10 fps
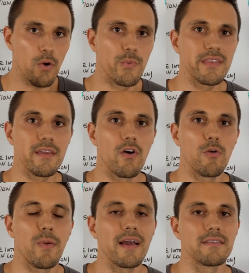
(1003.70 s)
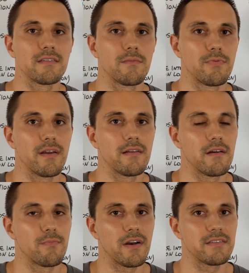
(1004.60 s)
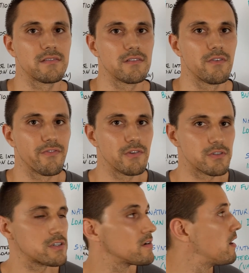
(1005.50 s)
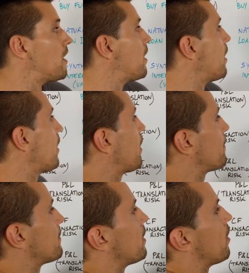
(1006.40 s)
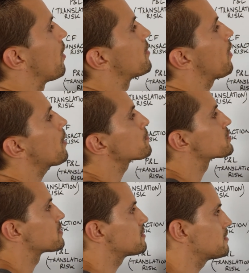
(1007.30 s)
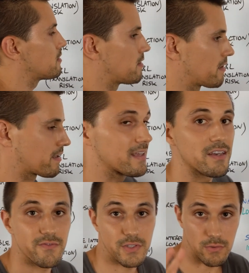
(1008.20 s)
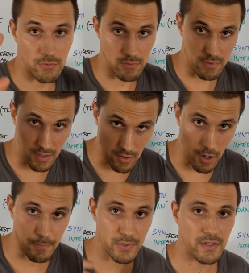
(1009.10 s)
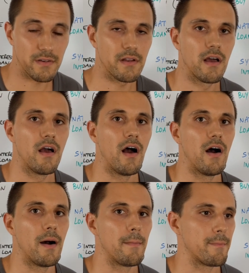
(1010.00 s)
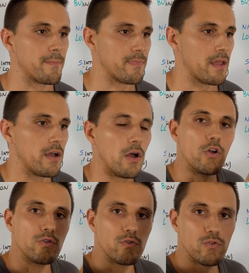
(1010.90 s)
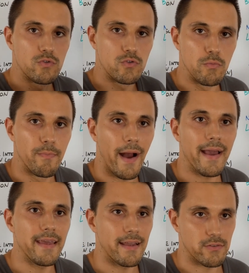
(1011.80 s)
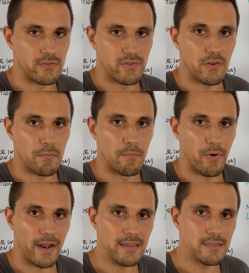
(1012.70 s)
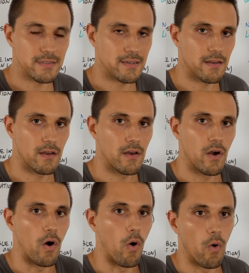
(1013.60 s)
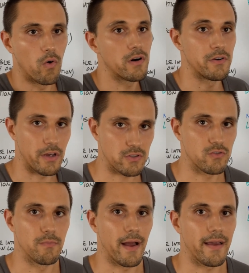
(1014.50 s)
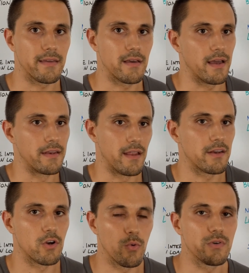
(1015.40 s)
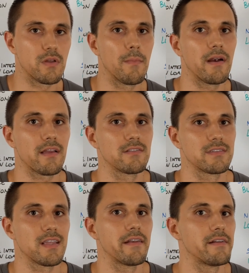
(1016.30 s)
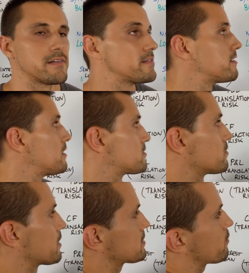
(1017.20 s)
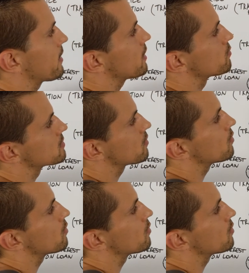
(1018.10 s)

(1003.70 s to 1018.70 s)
with the oil prices in the future, an option gives you the option to buy at a certain price or not to buy and go with the market standard. So that's why I would